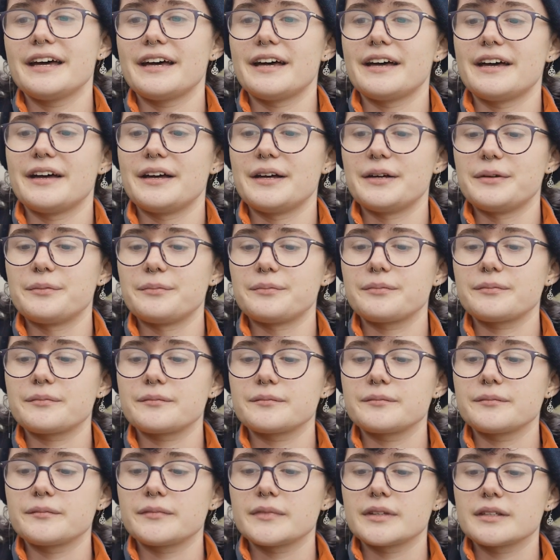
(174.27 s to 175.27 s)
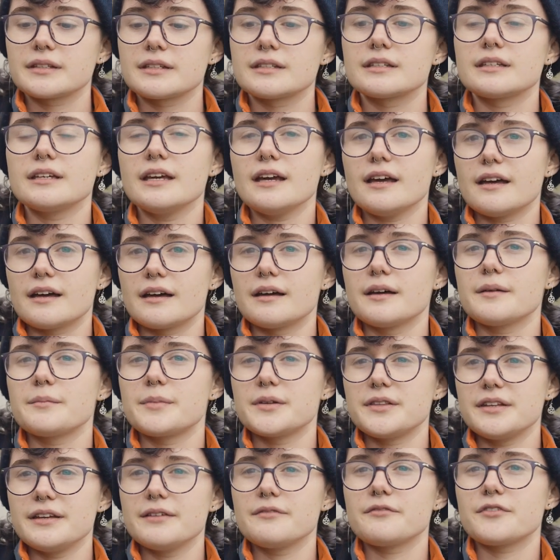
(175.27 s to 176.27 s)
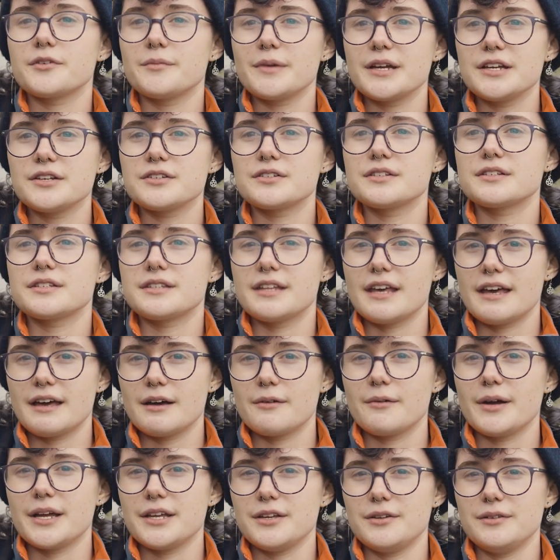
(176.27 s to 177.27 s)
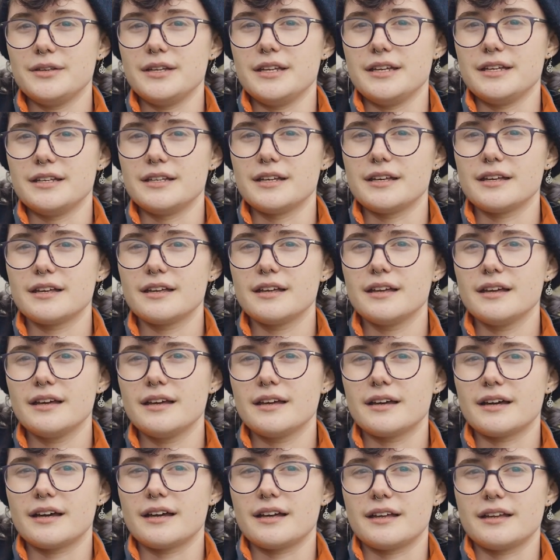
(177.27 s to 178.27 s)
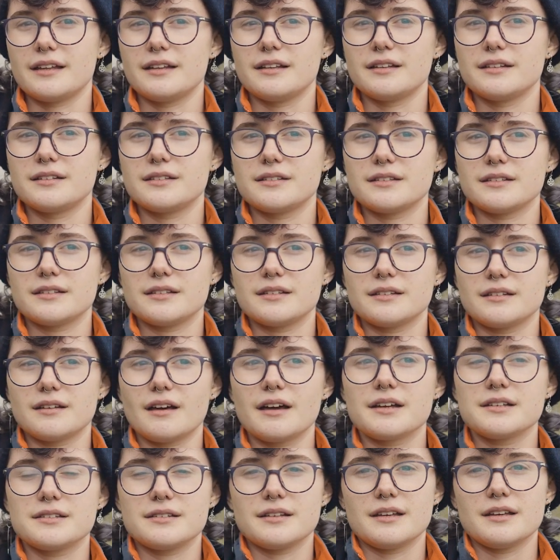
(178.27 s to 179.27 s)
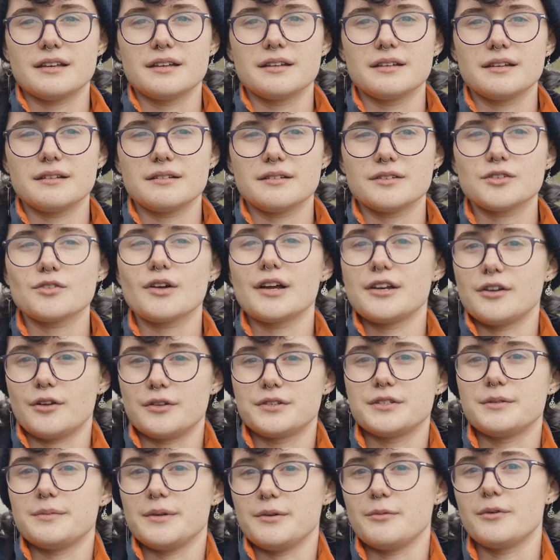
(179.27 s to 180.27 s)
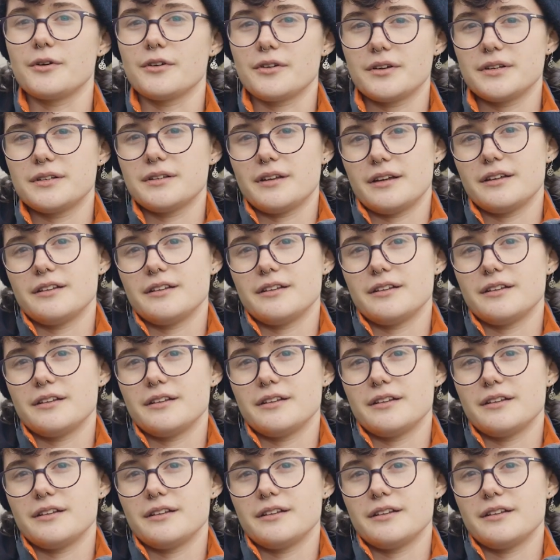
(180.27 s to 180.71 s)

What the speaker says: Yeah, but the information's there where you need it. And I say, try not to be worried.